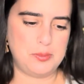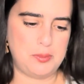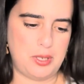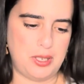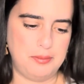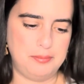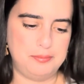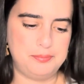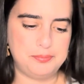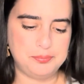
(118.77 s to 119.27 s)

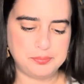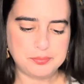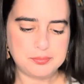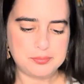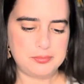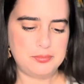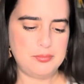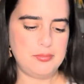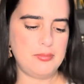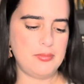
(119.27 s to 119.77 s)
But
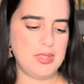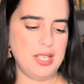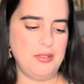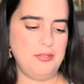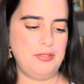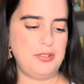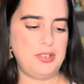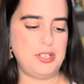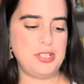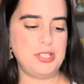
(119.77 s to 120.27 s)

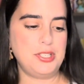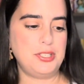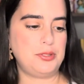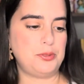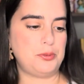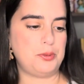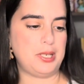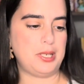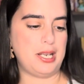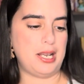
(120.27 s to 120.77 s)

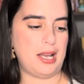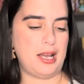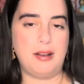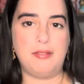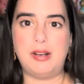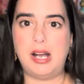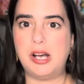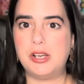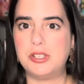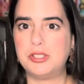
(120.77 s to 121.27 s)
first, we
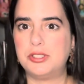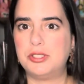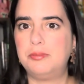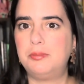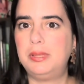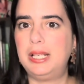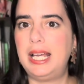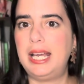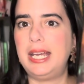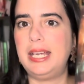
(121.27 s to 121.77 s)
have House
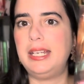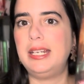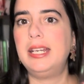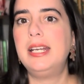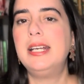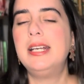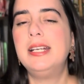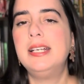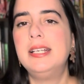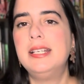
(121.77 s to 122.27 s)
of Blight.
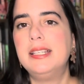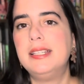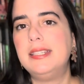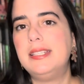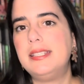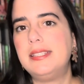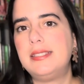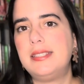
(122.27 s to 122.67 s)
This